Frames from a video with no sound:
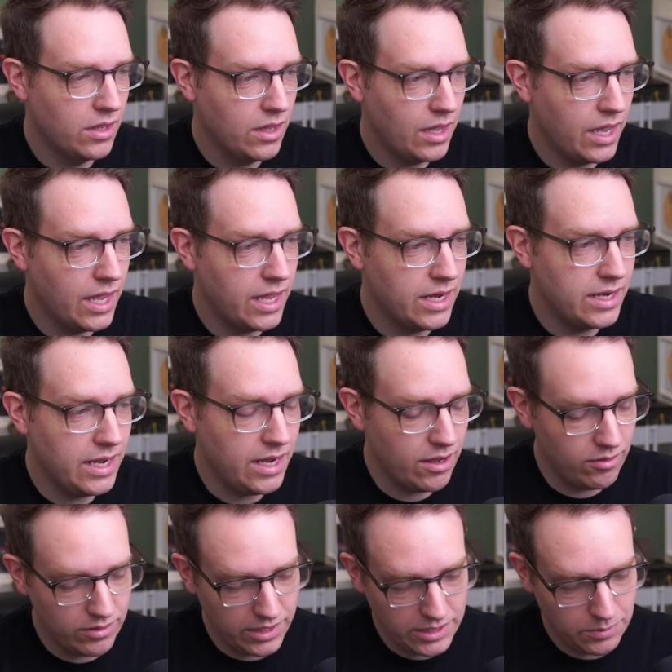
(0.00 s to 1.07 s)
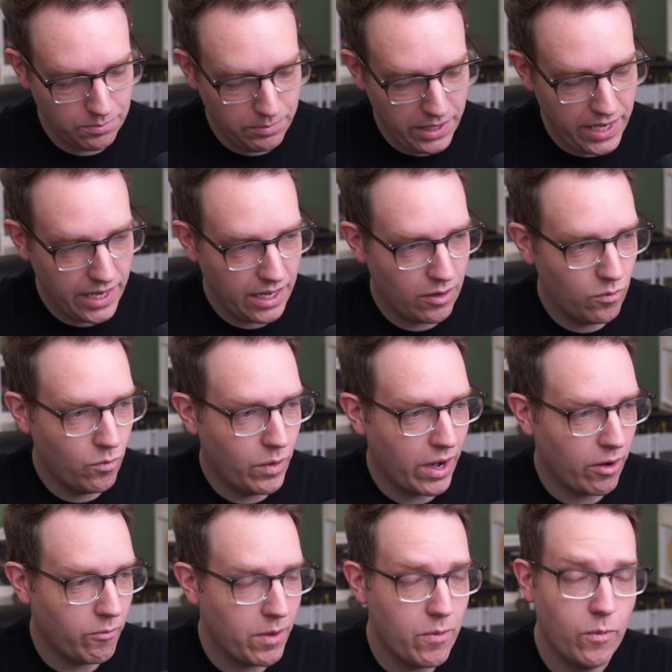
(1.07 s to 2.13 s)
And now let's pick
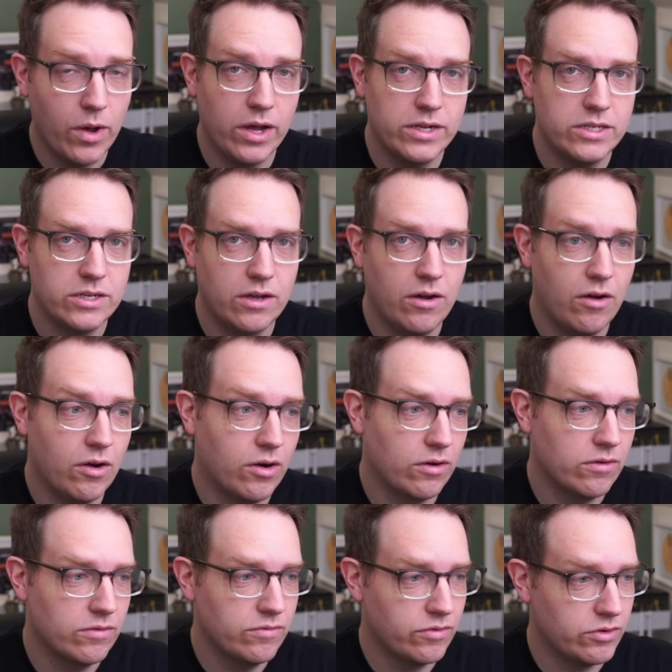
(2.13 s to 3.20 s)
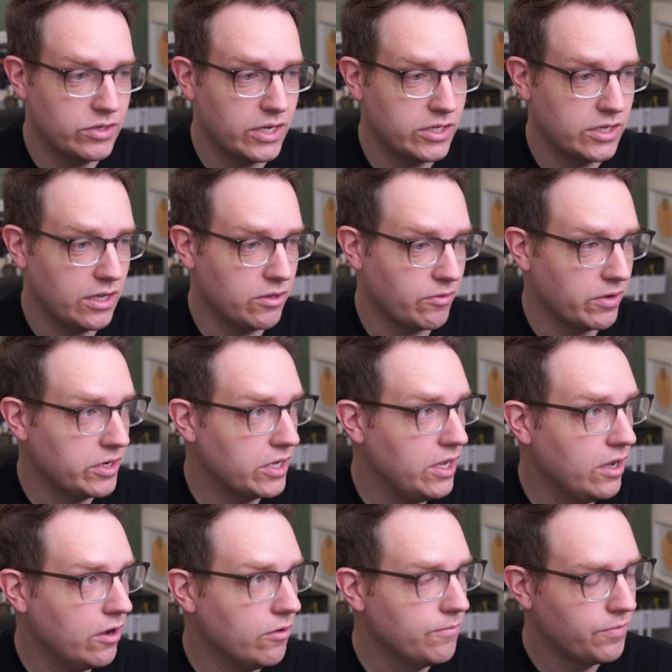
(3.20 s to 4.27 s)
where we want our vertex coloring to
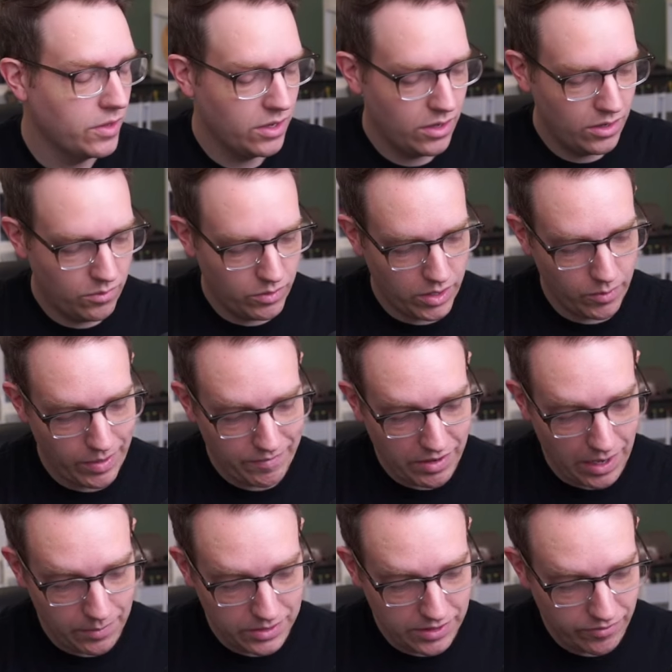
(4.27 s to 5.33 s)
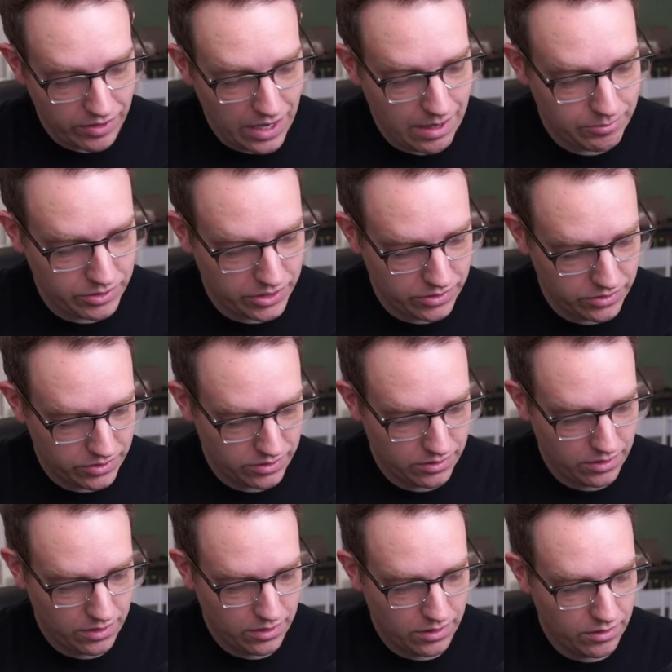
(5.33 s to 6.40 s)
go. Well, we have a couple different options.
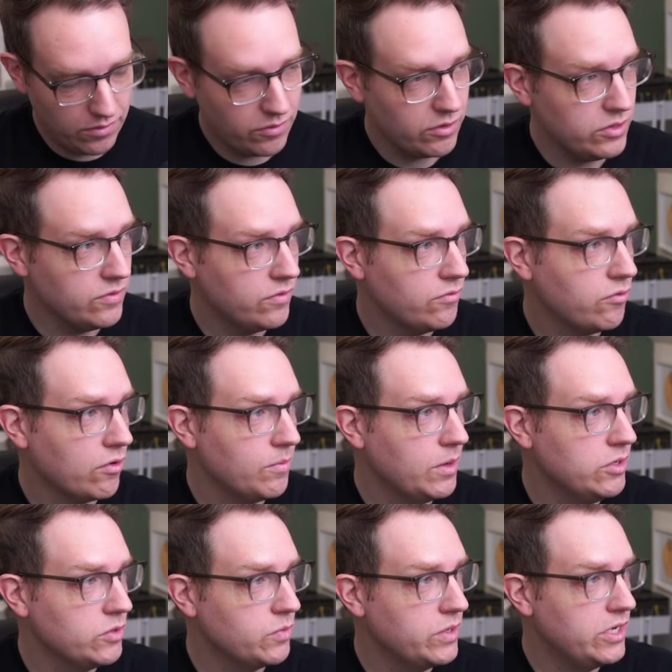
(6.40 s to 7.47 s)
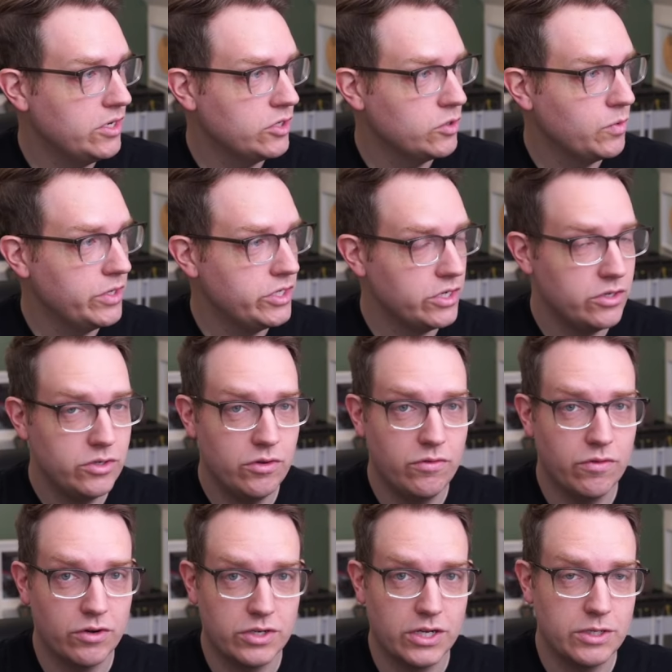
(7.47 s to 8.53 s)
First and foremost, we need to switch into
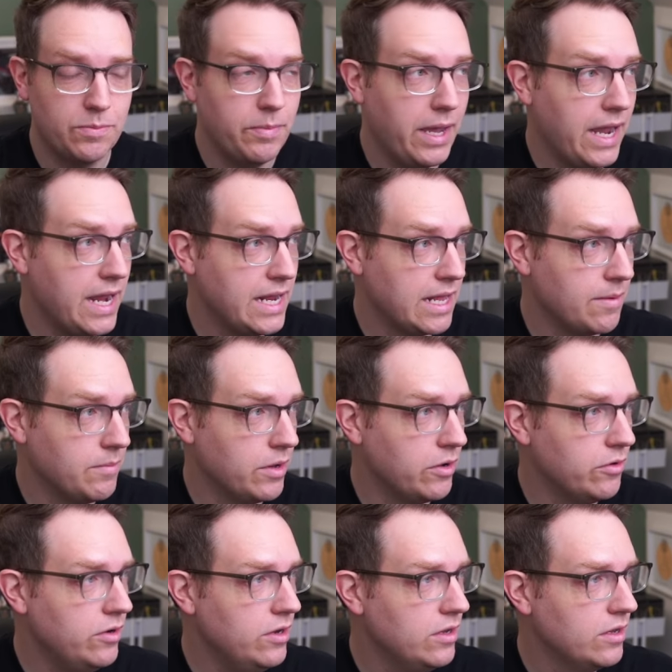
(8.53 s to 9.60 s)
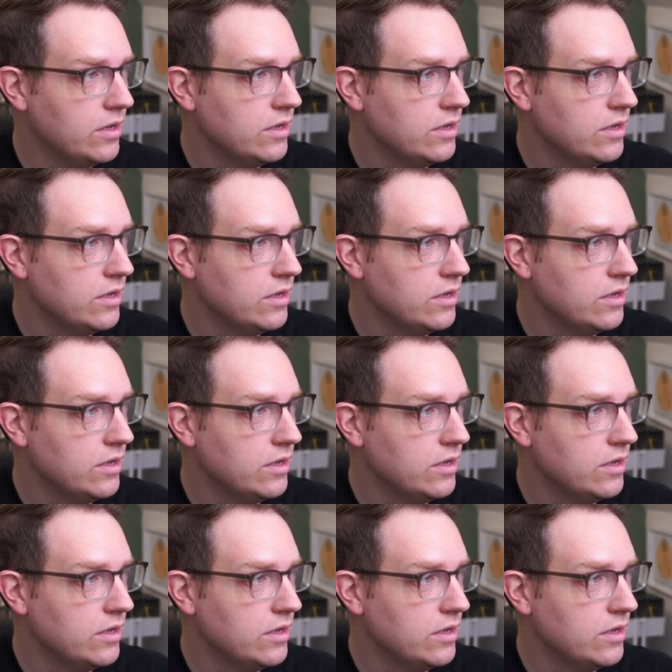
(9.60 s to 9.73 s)
vertex painting mode.